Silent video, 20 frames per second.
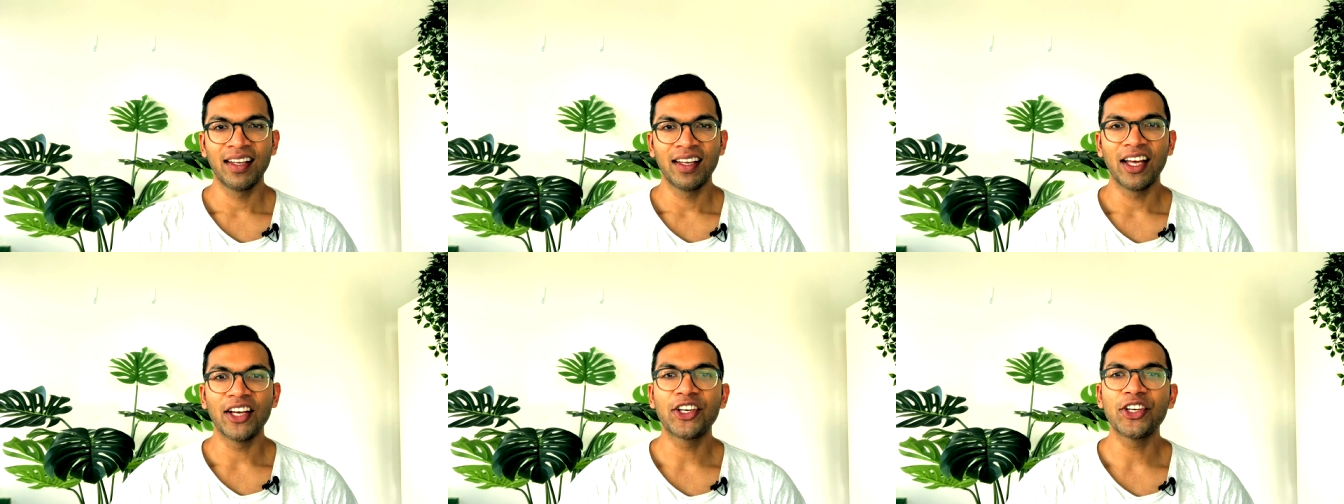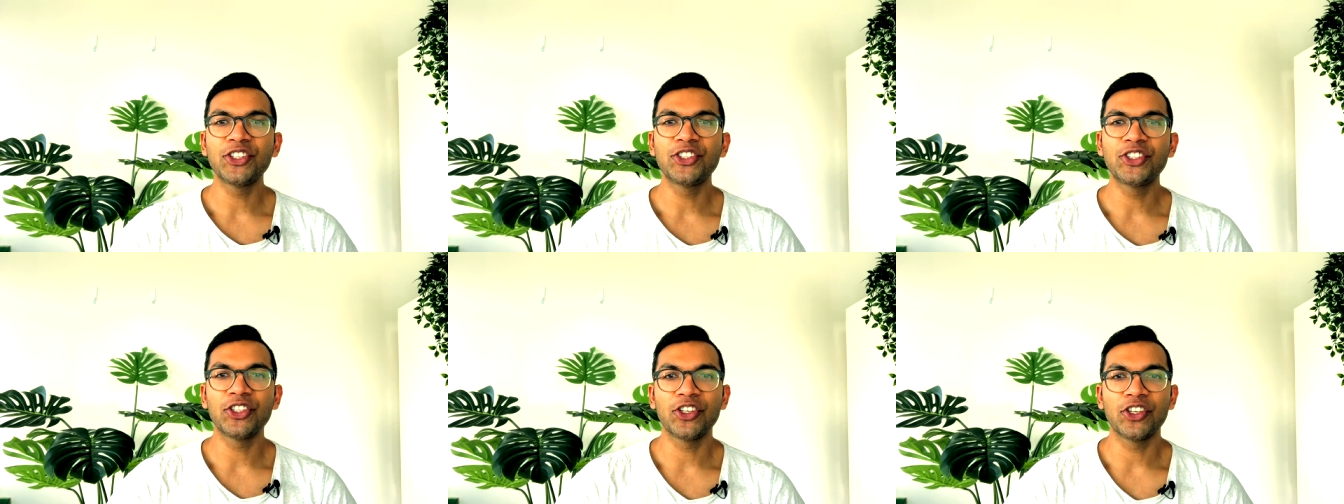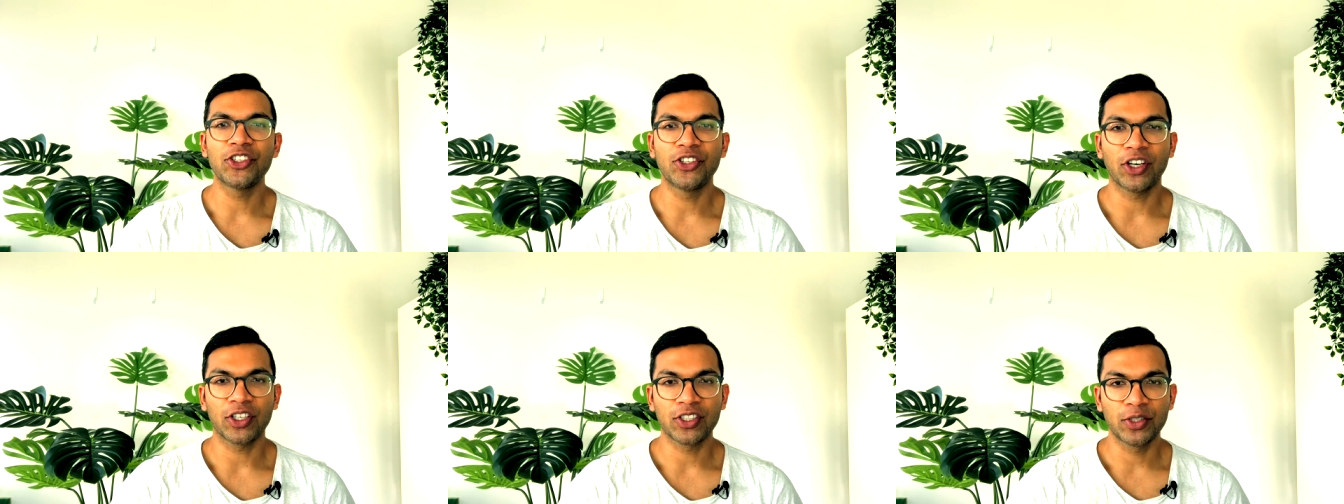A good
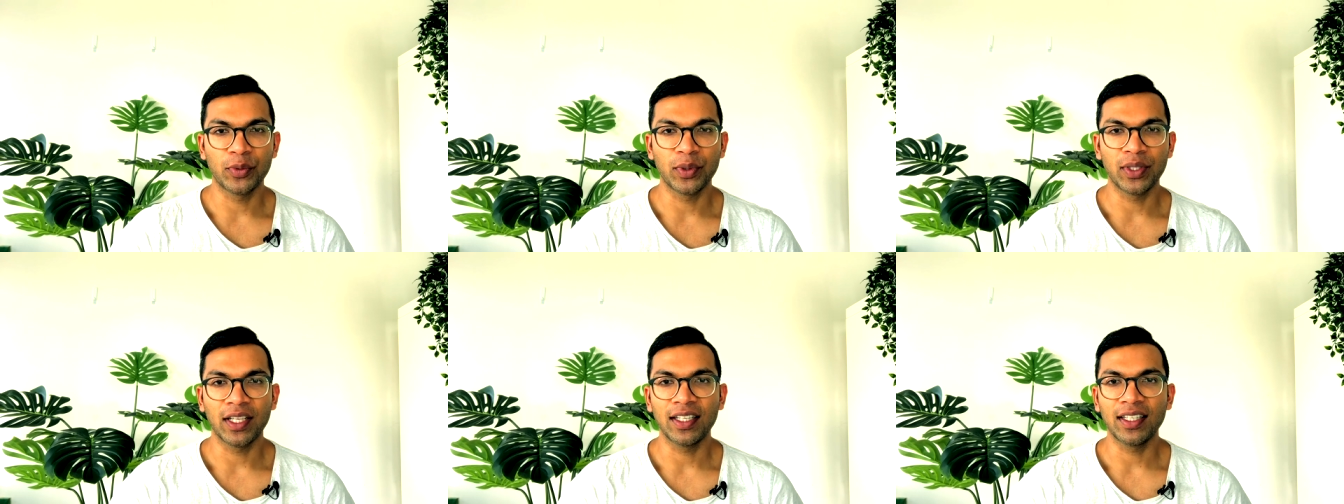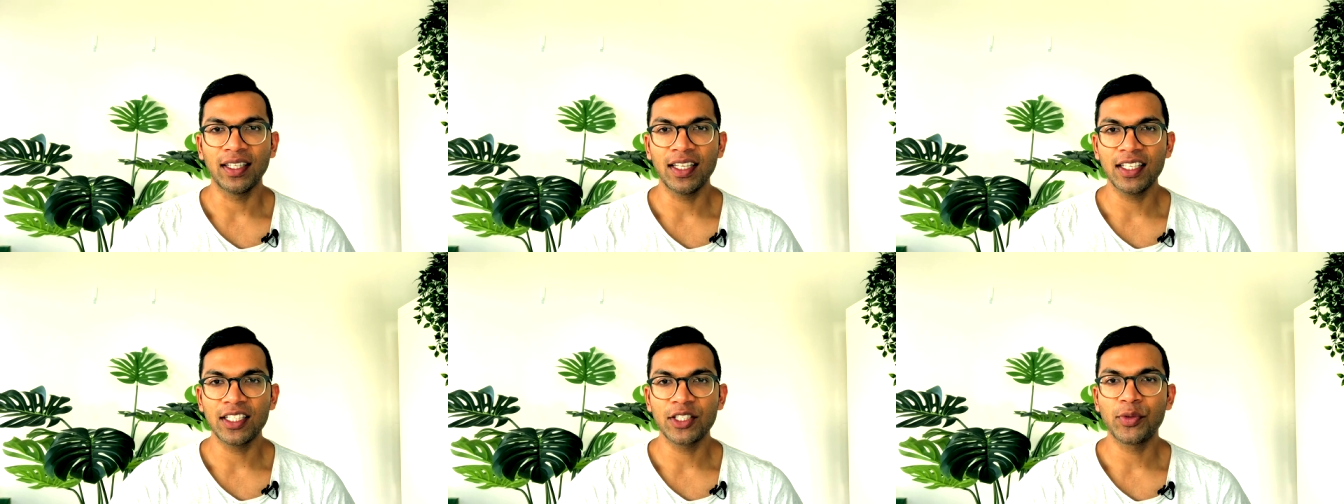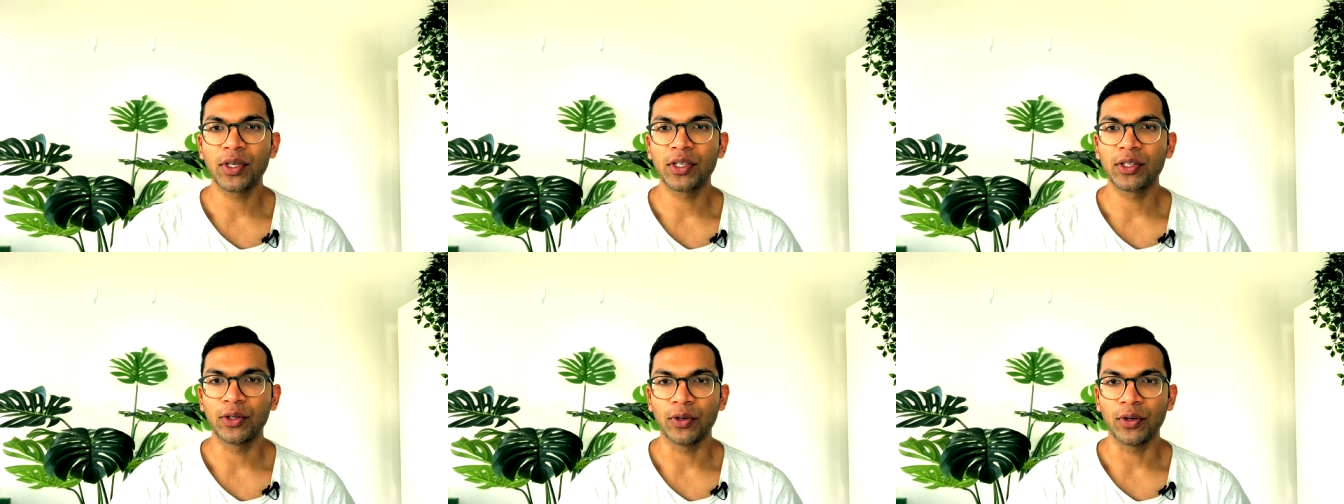junior doctor will at least
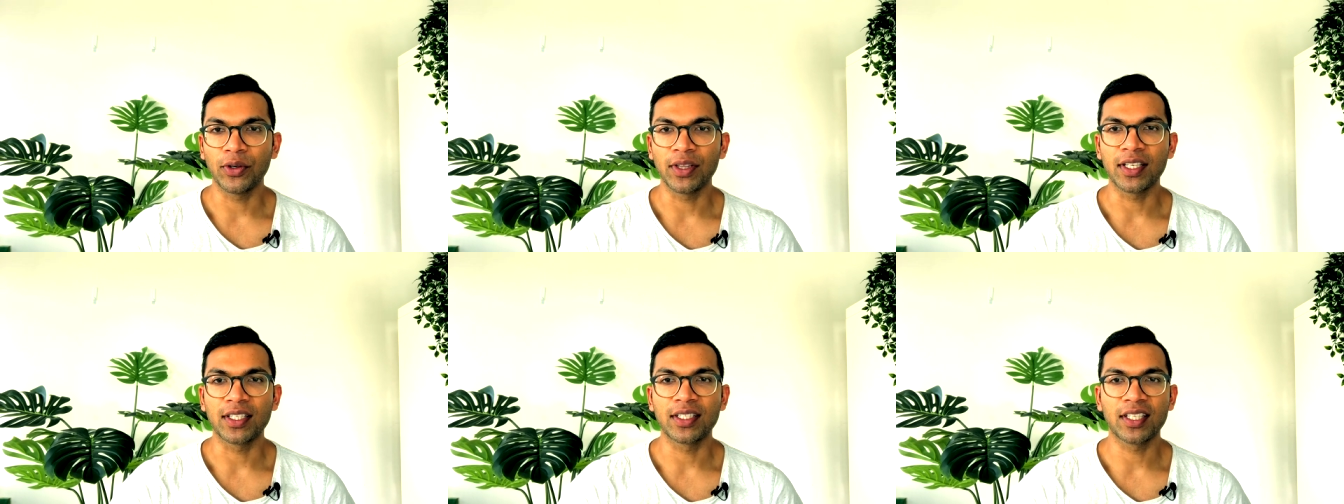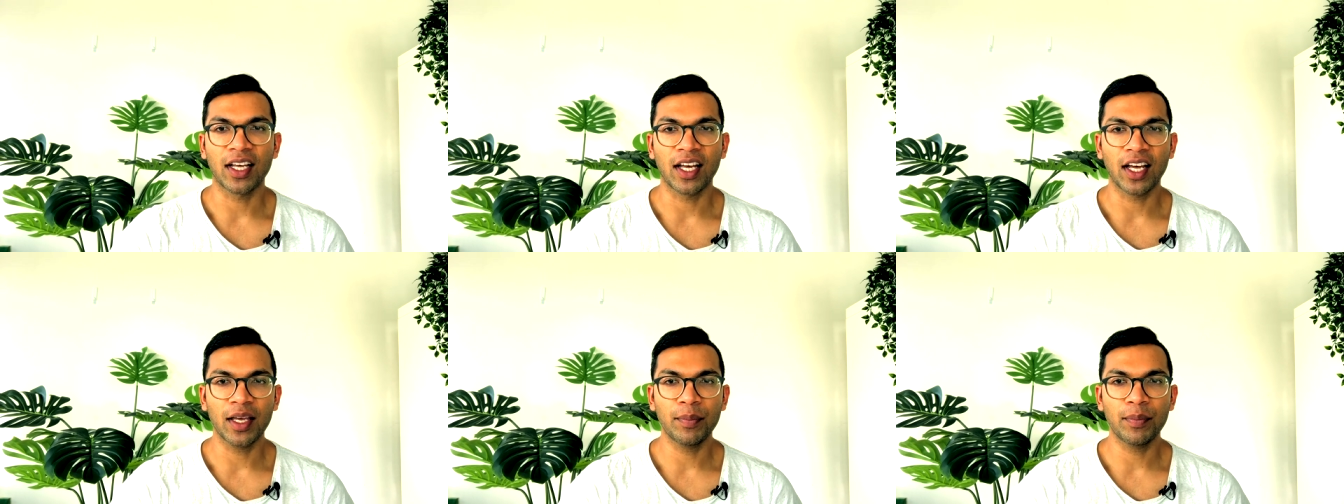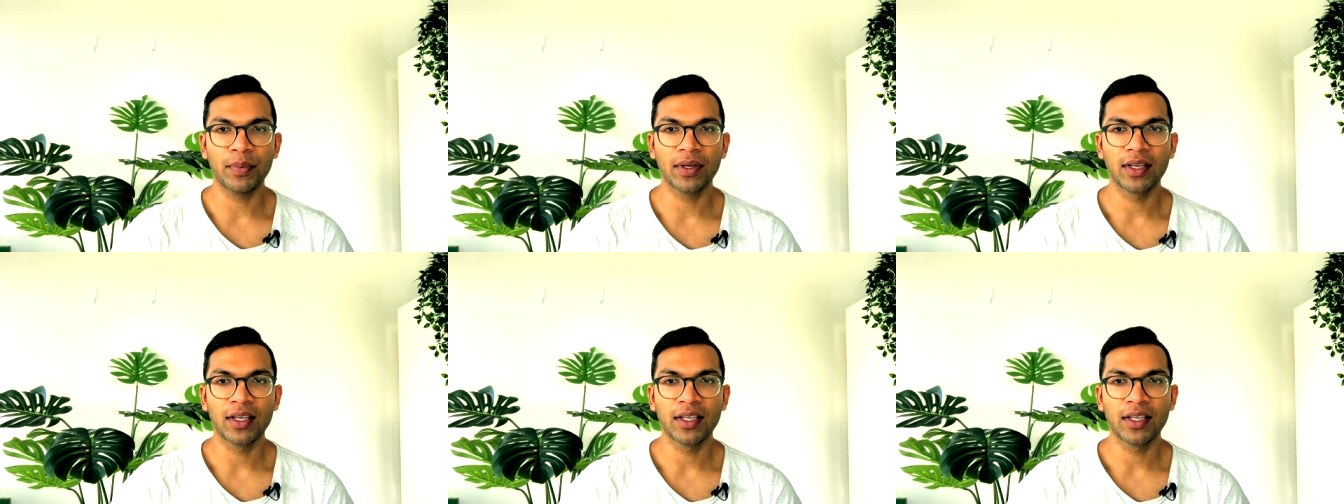record the type,